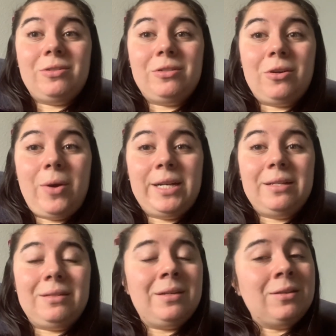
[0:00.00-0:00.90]
So I
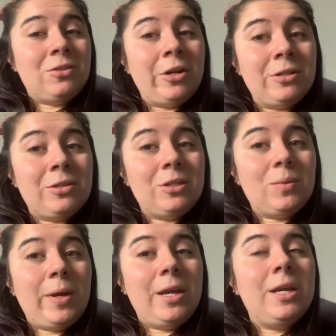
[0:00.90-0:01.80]
did 6 turns this
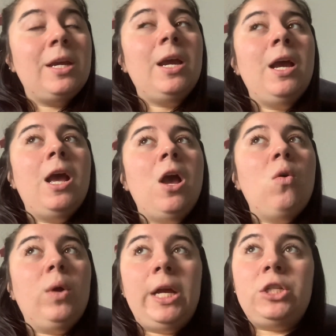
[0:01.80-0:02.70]
week.
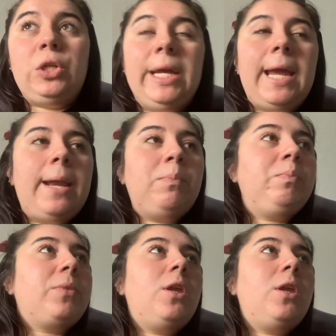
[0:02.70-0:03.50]
Will I do it again?